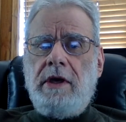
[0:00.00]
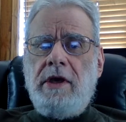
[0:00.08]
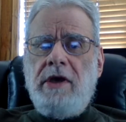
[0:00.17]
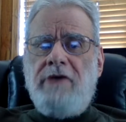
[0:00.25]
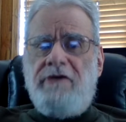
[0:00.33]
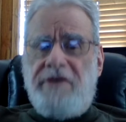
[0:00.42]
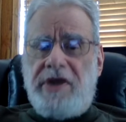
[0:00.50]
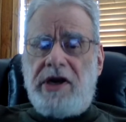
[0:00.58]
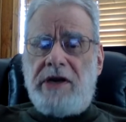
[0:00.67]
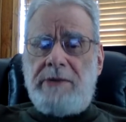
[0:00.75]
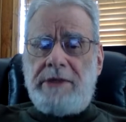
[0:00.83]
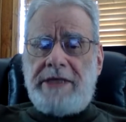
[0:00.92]

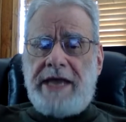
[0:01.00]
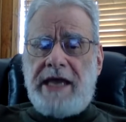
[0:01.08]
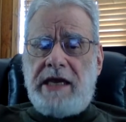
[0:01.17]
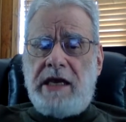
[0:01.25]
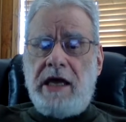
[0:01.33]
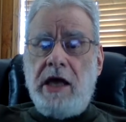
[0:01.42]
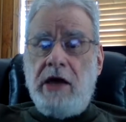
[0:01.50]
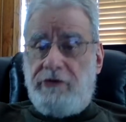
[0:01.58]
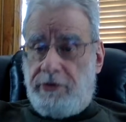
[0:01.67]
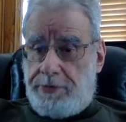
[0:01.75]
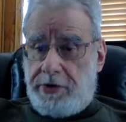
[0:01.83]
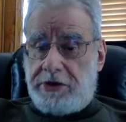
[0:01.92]
variable data for
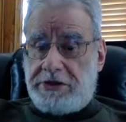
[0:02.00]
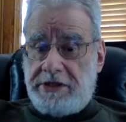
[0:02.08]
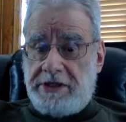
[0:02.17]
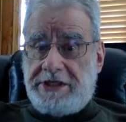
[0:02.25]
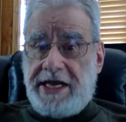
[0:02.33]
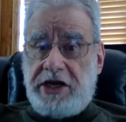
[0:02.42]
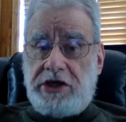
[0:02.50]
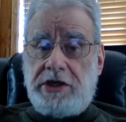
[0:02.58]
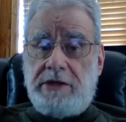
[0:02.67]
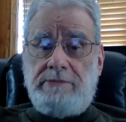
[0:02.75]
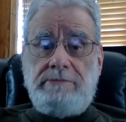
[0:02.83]
personalization,